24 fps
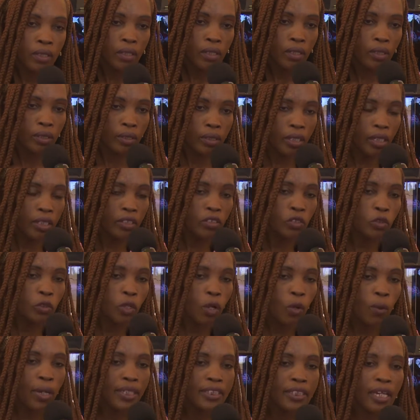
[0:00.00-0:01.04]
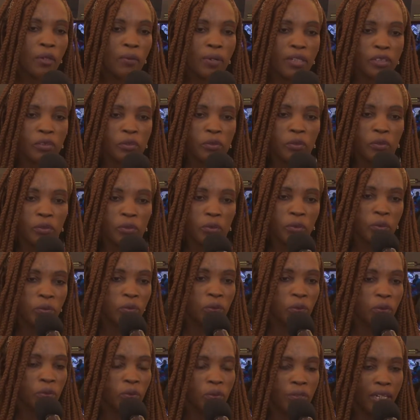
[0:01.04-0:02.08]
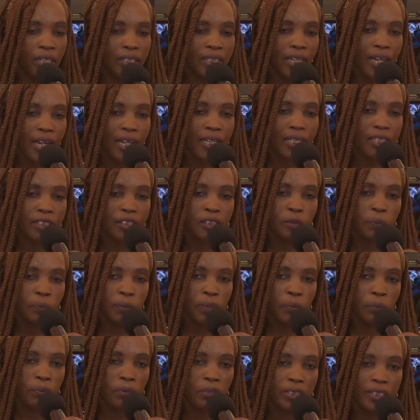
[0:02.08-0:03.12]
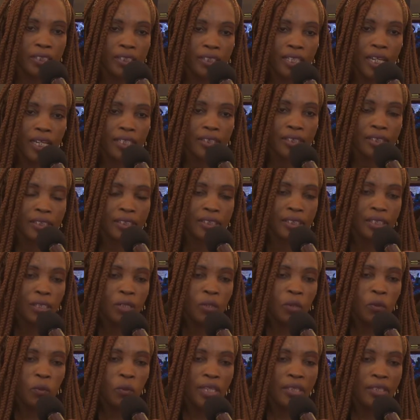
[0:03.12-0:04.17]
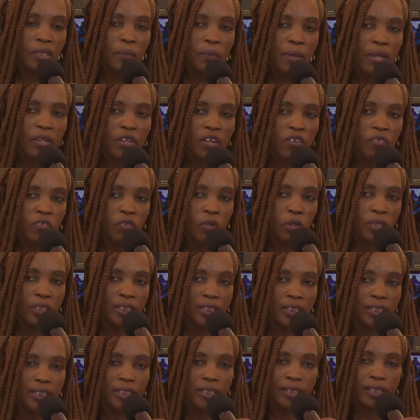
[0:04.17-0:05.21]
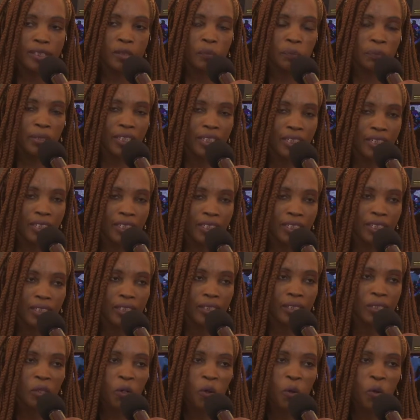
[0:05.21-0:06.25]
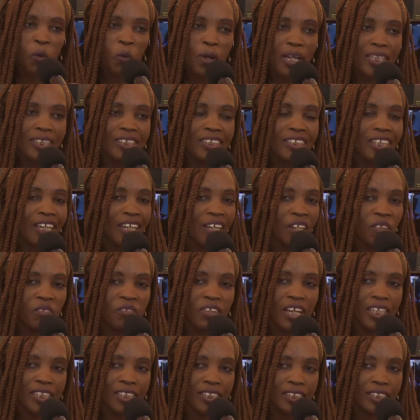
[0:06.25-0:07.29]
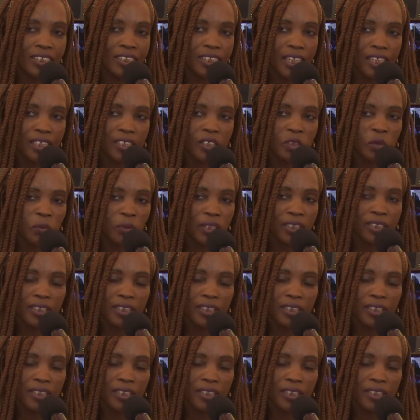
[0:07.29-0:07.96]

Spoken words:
Okay, so what I want to encourage people is that when the man of God is speaking, whatever he says when